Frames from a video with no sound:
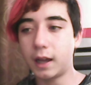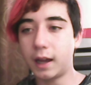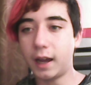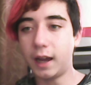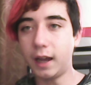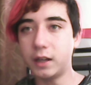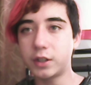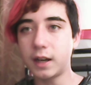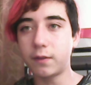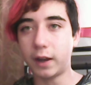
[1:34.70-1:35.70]
And just
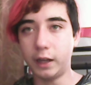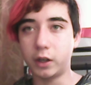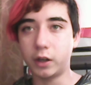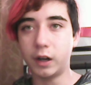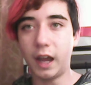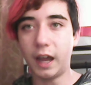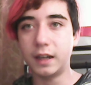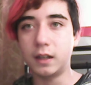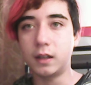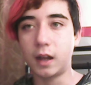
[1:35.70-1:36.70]
out of anger
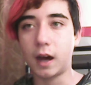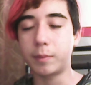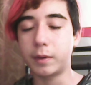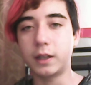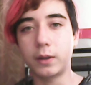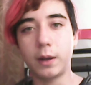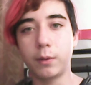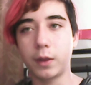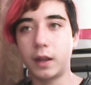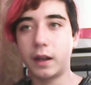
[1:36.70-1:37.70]
and not being okay with
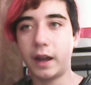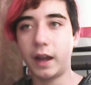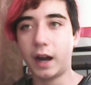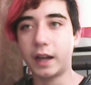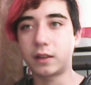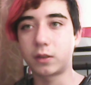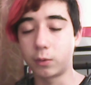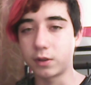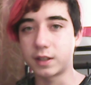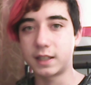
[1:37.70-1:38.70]
it, I threw
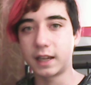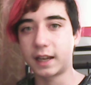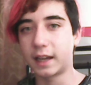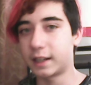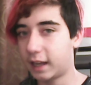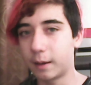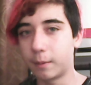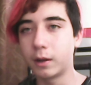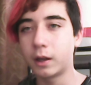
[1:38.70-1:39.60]
the stick at him.